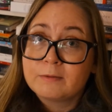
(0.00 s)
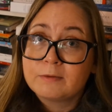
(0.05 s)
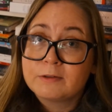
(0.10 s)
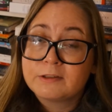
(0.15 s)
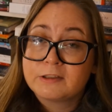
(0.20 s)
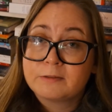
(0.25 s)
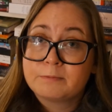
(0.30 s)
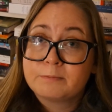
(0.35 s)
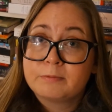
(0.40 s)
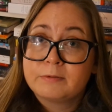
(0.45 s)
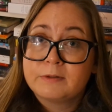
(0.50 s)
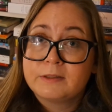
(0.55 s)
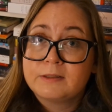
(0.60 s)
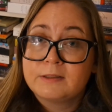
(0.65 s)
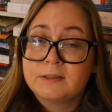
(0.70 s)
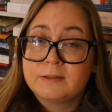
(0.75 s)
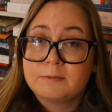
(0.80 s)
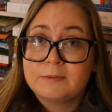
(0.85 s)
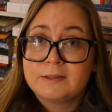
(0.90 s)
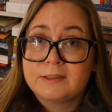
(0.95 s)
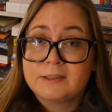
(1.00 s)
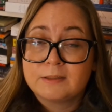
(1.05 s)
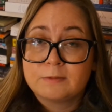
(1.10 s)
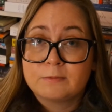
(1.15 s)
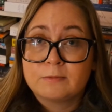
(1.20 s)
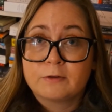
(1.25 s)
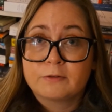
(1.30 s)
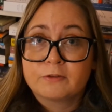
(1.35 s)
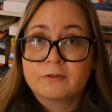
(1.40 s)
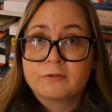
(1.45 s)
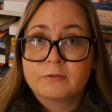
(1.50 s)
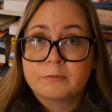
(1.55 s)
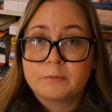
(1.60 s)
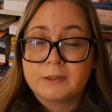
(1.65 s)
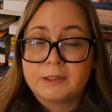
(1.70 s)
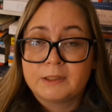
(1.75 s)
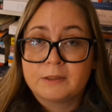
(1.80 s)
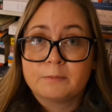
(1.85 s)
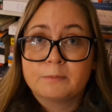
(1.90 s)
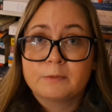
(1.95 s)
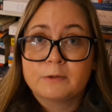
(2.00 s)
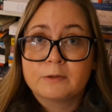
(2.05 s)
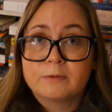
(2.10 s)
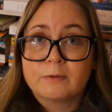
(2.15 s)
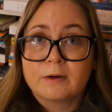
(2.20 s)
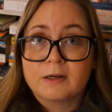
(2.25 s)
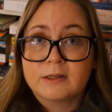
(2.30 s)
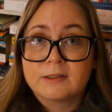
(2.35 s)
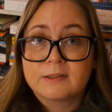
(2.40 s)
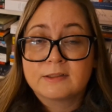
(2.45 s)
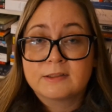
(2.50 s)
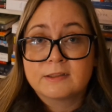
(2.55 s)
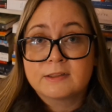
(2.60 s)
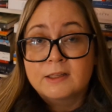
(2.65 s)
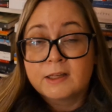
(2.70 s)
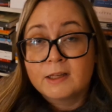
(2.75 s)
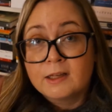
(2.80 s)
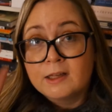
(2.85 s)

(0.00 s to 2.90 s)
was a pretty busy month for me book-wise.